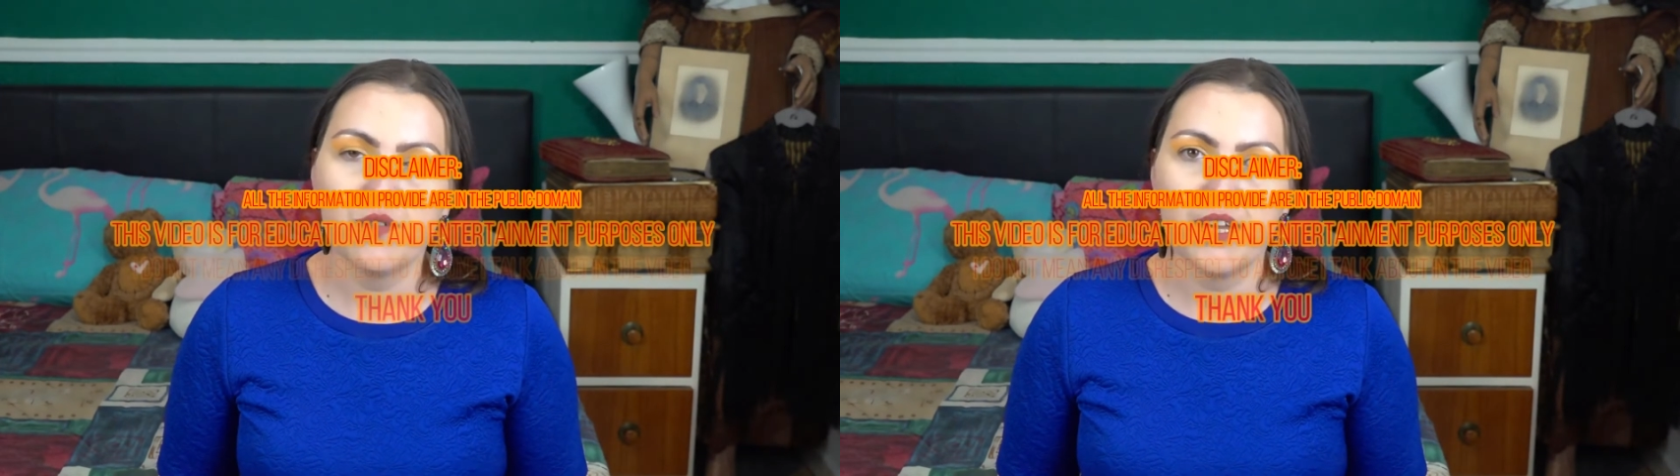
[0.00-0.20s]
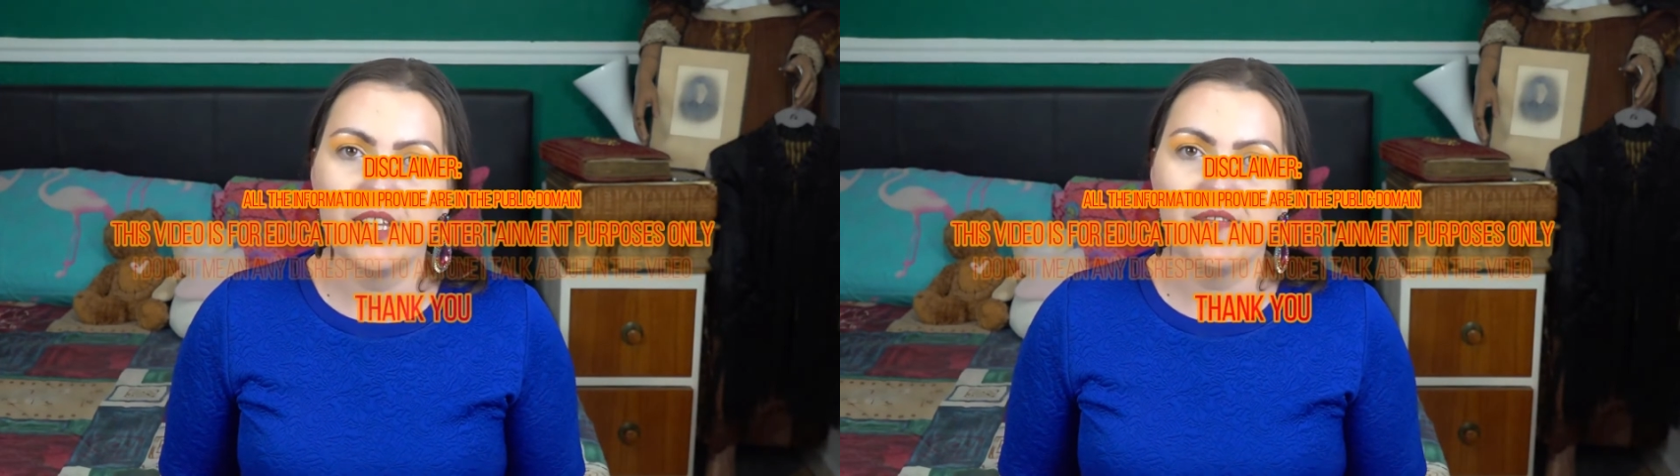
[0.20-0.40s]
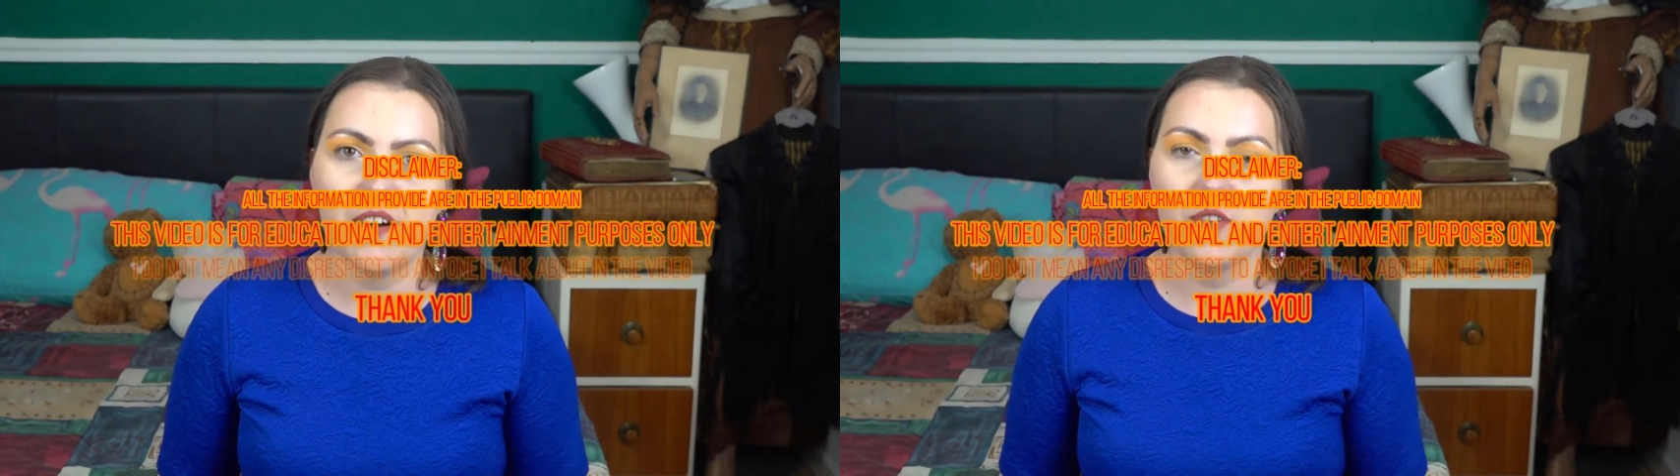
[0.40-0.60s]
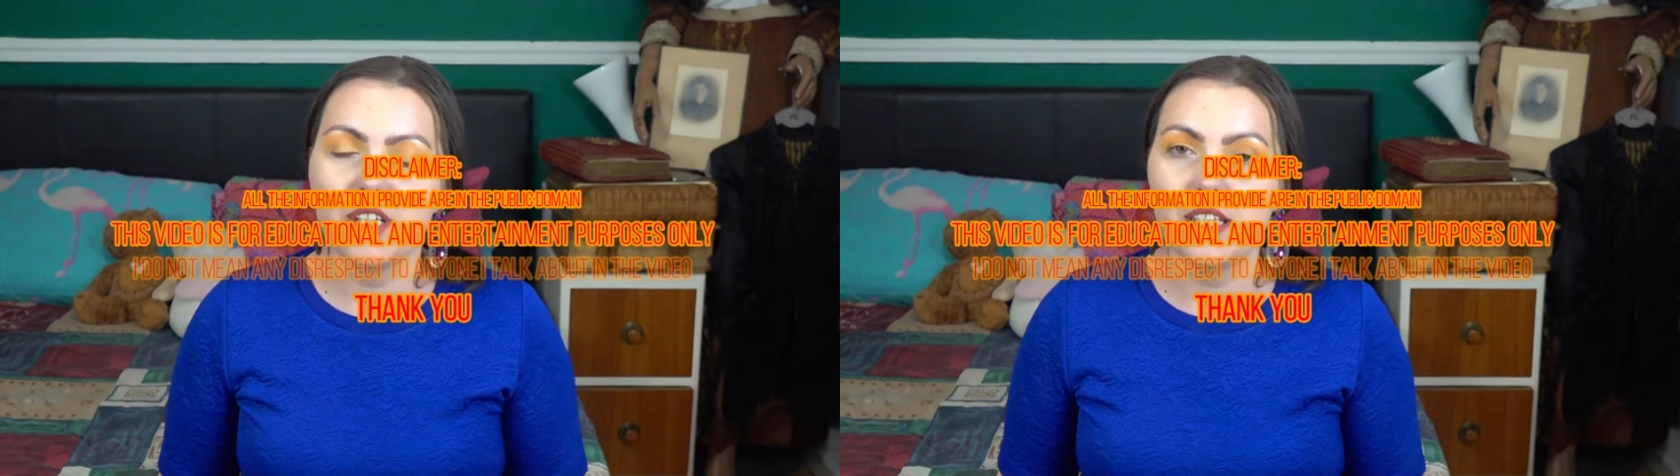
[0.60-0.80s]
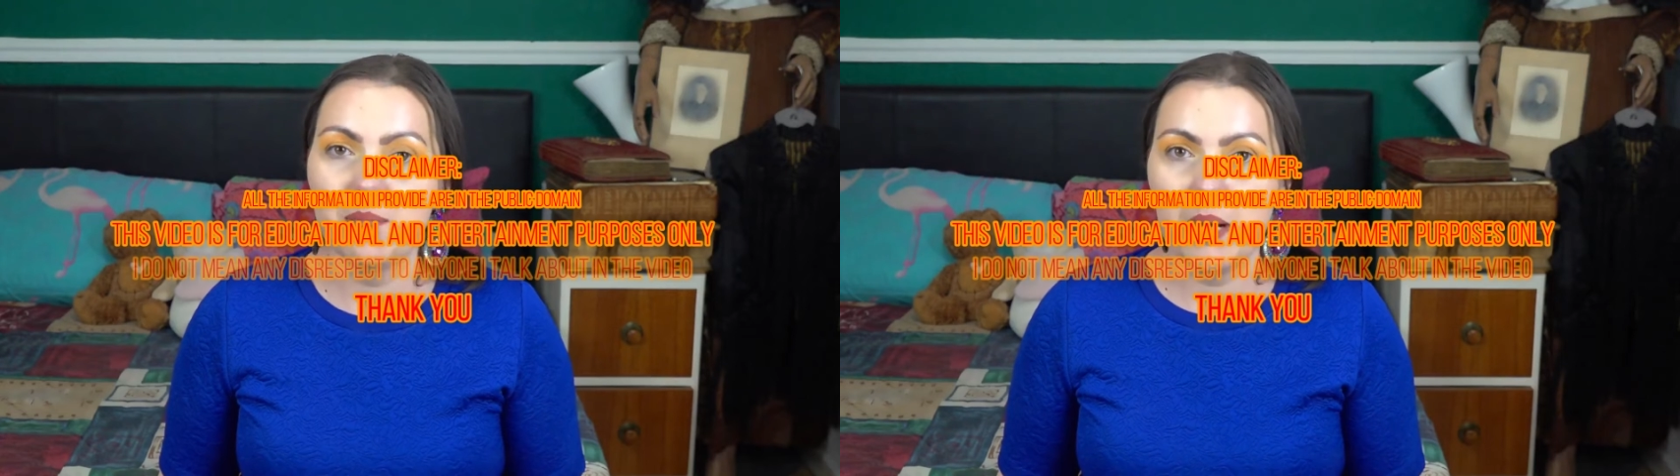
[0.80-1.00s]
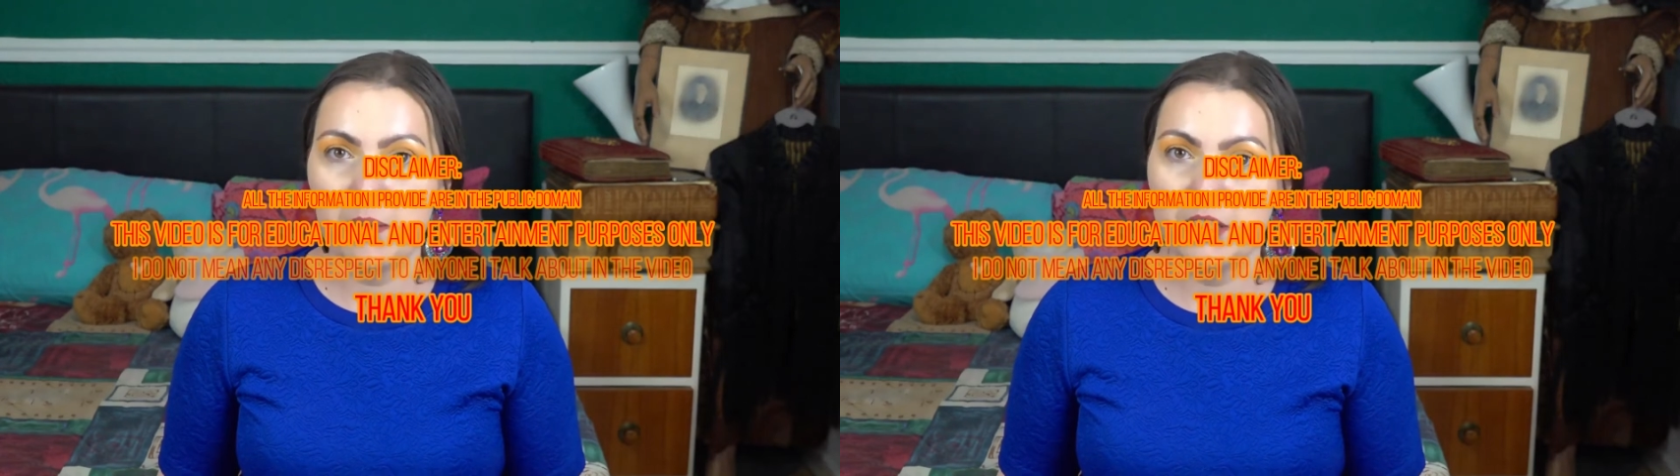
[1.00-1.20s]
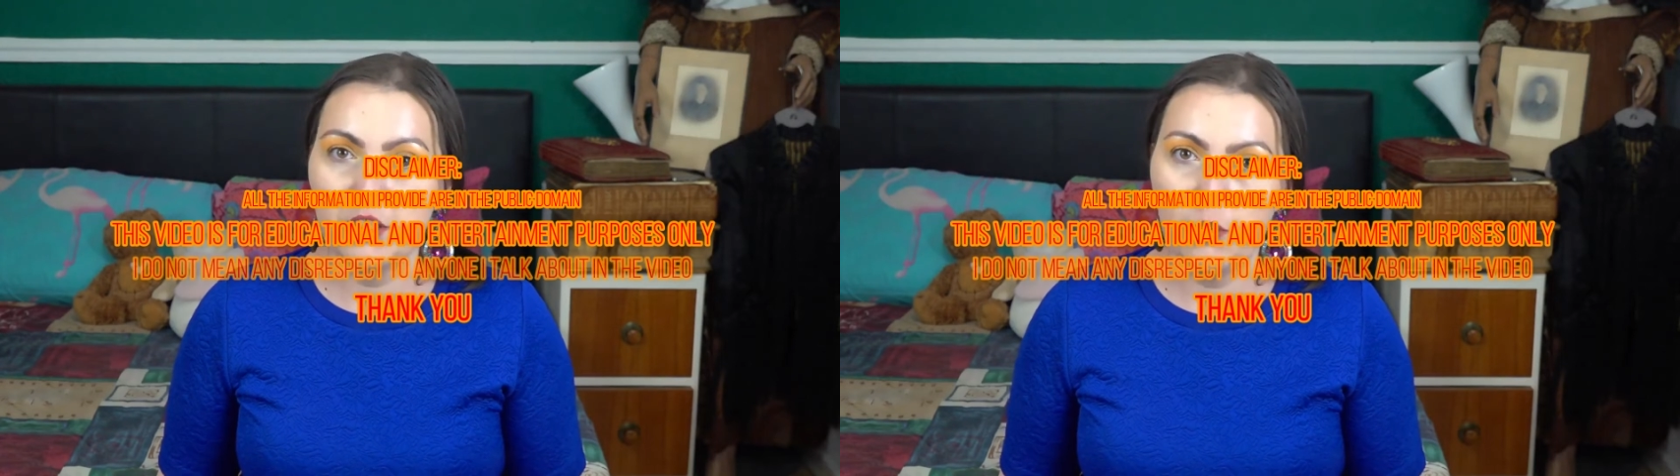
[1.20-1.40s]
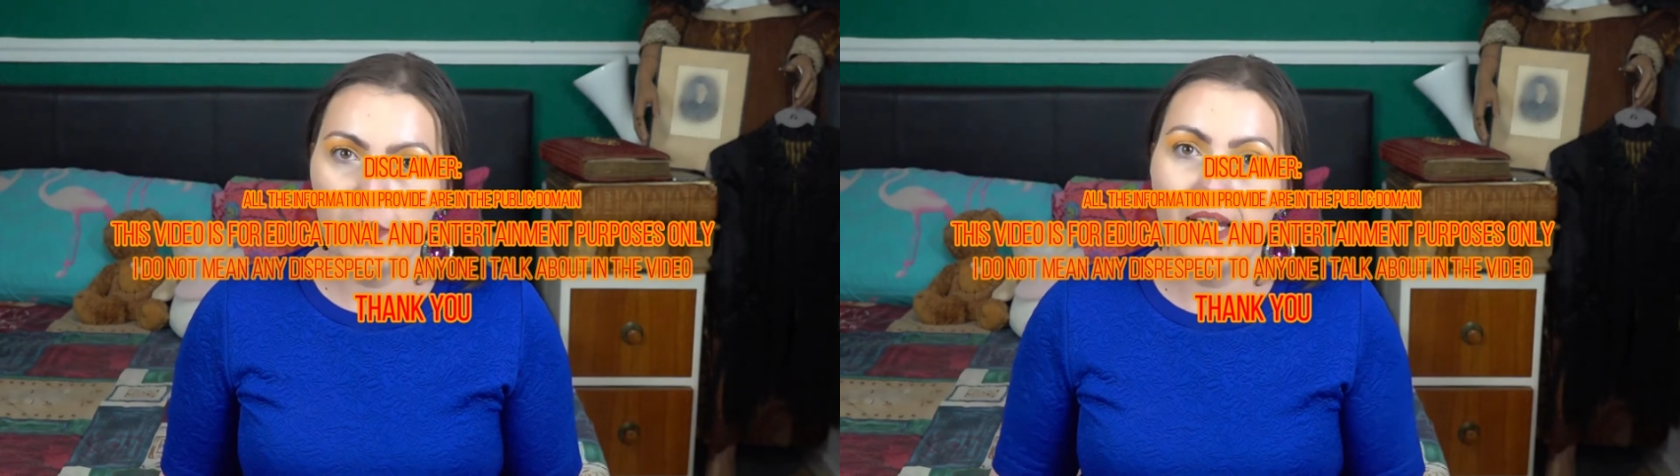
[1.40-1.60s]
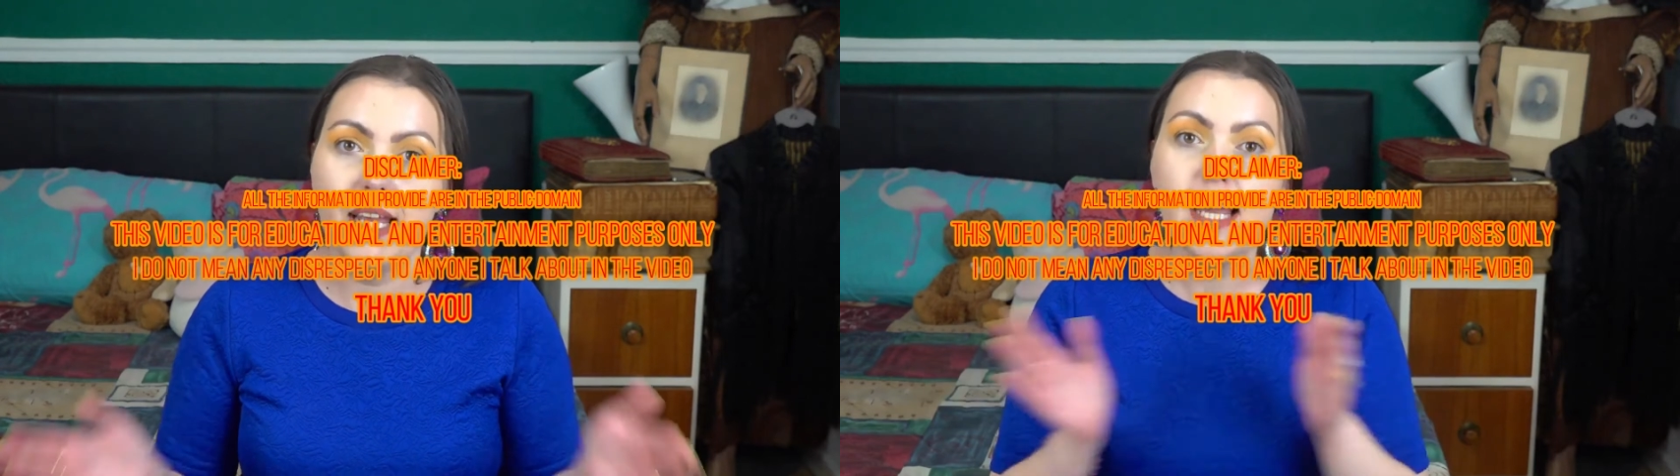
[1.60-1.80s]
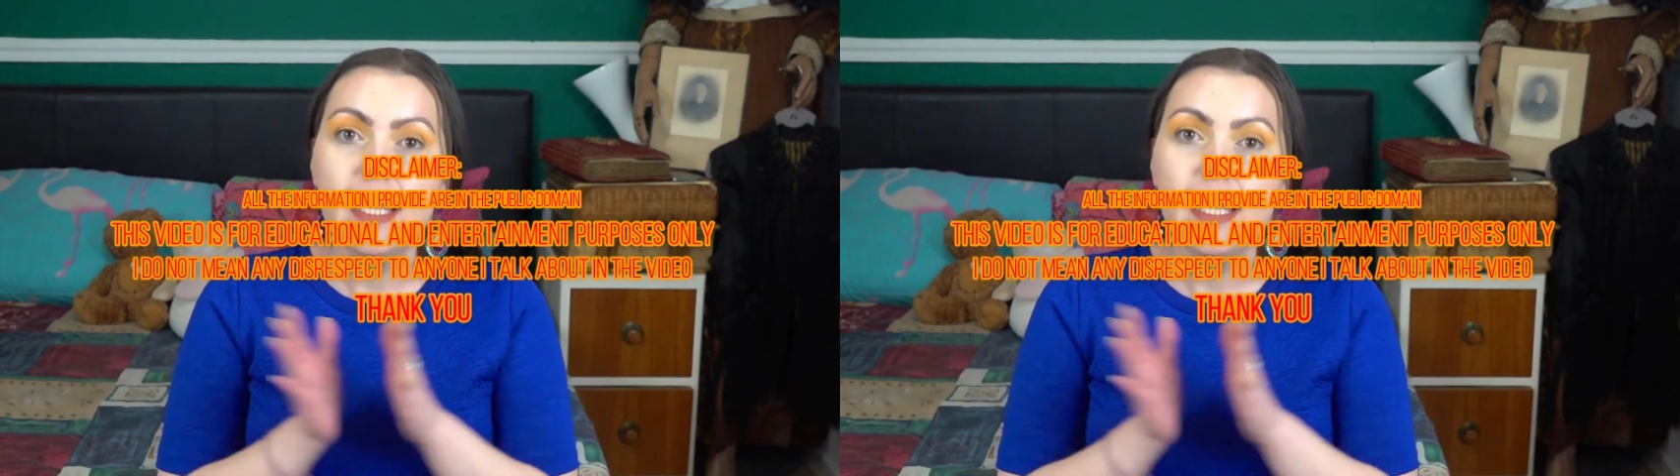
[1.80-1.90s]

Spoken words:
already found in the public domain.